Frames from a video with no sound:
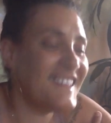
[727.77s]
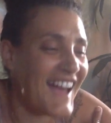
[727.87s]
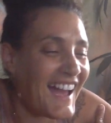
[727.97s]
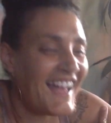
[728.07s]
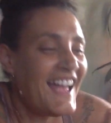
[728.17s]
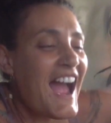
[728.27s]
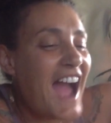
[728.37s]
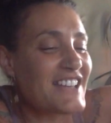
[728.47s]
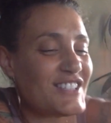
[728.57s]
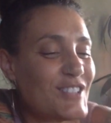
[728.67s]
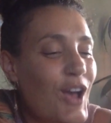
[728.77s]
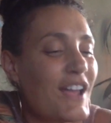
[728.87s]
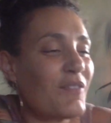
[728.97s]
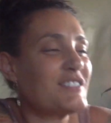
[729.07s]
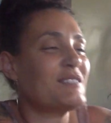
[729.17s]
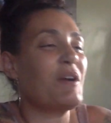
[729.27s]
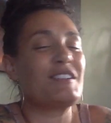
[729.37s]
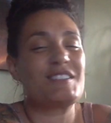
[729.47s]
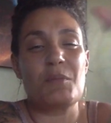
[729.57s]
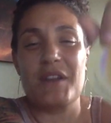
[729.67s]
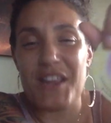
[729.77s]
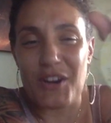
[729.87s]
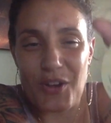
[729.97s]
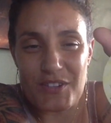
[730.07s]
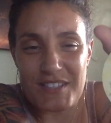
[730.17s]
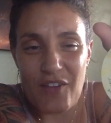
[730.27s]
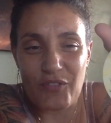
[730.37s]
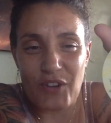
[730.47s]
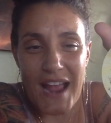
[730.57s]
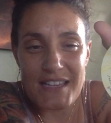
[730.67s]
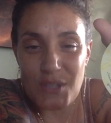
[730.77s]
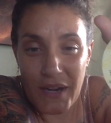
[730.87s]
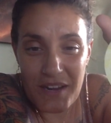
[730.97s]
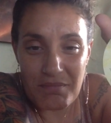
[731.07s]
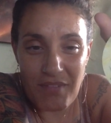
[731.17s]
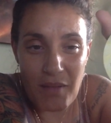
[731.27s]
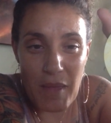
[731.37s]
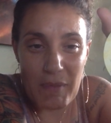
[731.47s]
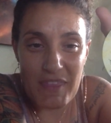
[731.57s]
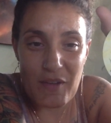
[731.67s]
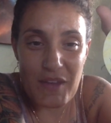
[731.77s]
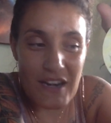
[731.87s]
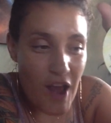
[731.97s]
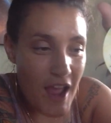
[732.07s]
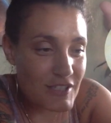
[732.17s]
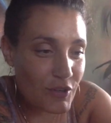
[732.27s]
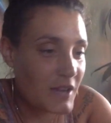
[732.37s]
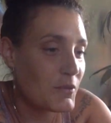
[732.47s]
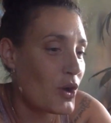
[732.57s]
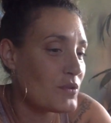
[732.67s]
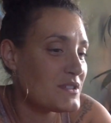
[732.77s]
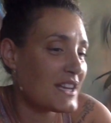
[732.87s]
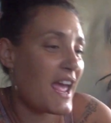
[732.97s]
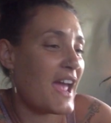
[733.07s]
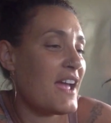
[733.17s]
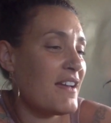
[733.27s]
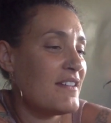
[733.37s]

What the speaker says: I just saw him with where someone here goes out for ice cream. Maybe you get an ice cream cone today.